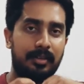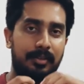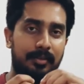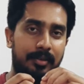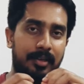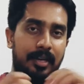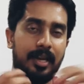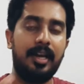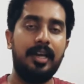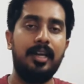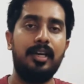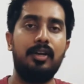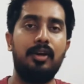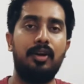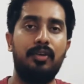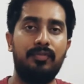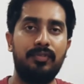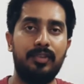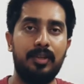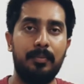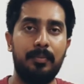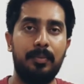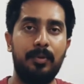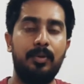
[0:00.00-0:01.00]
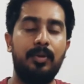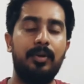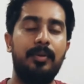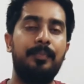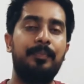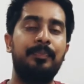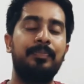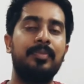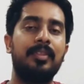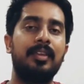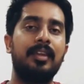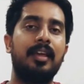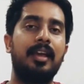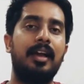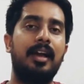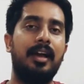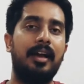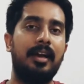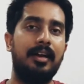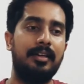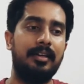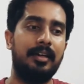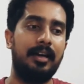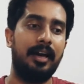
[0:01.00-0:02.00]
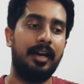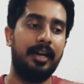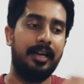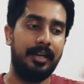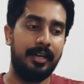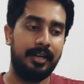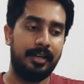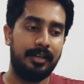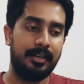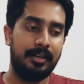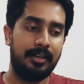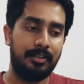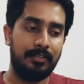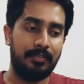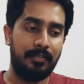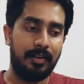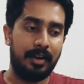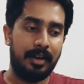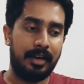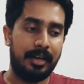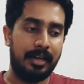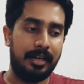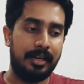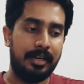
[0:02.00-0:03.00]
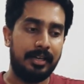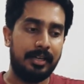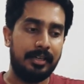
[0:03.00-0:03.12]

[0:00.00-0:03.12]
line of the poem and identify